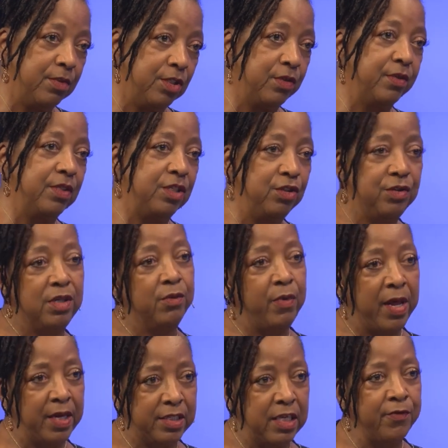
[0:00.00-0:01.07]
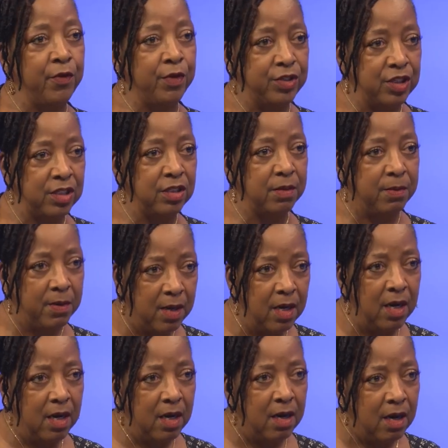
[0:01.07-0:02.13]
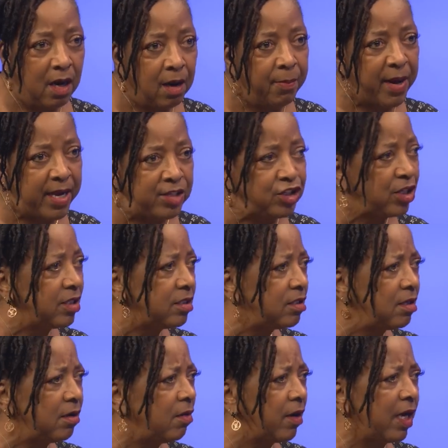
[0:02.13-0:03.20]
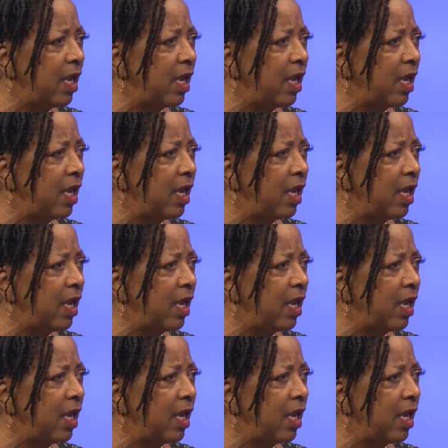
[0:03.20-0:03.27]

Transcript: So yes. it's usually a relative, or it's just a a patient um,